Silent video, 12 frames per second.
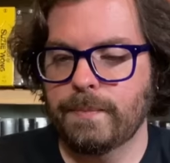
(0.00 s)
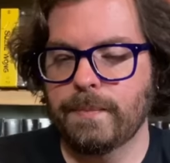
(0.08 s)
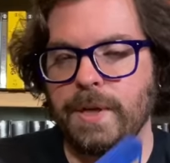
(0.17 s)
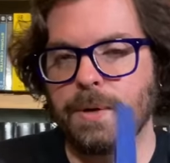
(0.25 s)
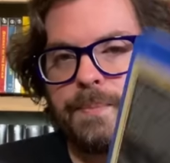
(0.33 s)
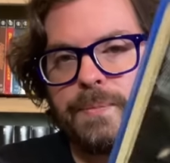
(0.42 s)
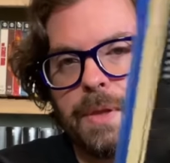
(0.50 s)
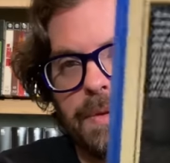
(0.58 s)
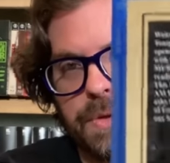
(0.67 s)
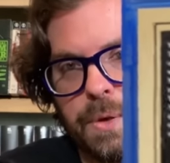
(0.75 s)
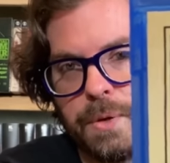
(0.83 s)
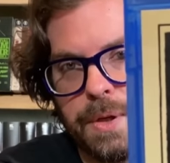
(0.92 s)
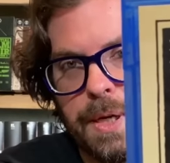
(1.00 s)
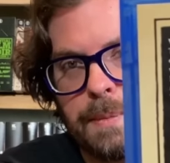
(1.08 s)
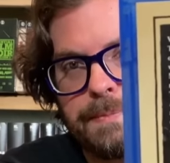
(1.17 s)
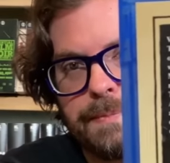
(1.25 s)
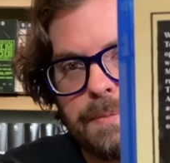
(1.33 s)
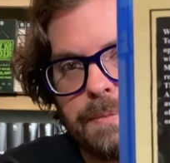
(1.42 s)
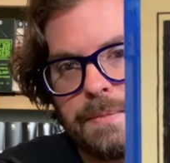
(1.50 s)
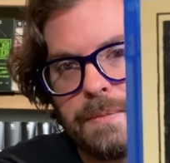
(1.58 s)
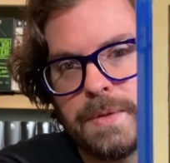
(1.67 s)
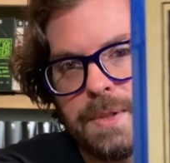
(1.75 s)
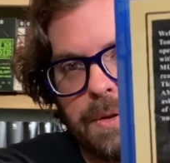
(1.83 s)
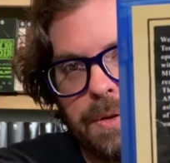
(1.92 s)
Here, let's hold it up.
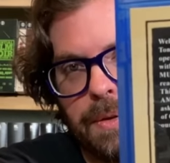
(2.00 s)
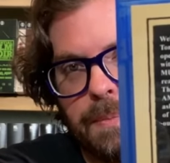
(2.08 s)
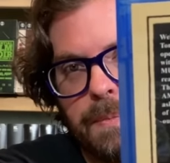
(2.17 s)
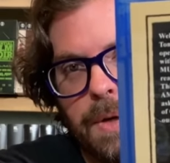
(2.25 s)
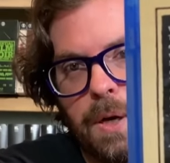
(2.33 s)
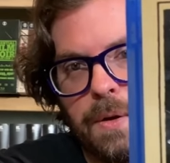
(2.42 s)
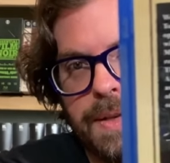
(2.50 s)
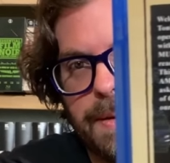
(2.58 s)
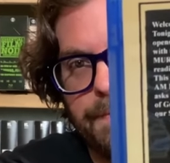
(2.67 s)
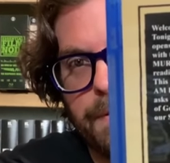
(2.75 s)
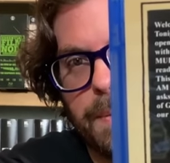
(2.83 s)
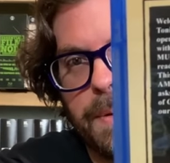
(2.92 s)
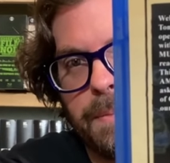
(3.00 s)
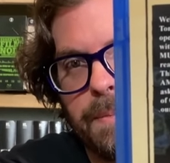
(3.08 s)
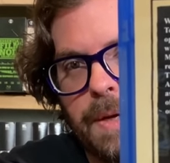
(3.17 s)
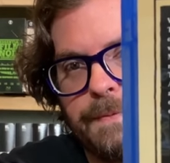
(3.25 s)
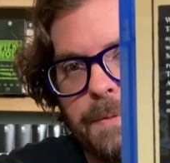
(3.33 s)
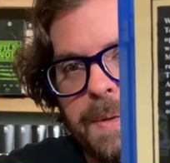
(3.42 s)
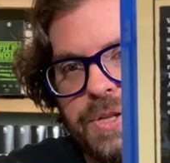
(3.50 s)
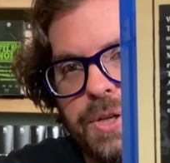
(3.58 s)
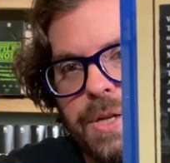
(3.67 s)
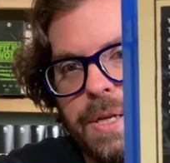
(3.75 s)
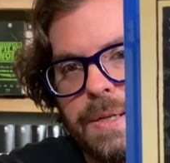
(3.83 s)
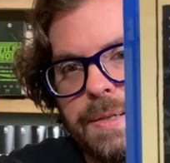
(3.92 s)
It's all the
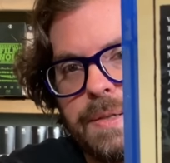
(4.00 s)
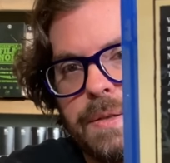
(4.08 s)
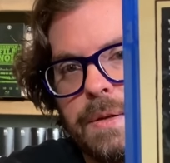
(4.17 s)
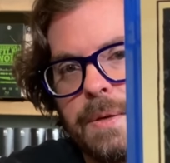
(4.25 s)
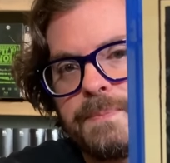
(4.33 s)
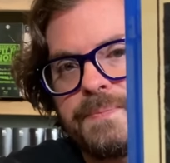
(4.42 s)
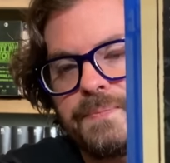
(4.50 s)
information you need to see there.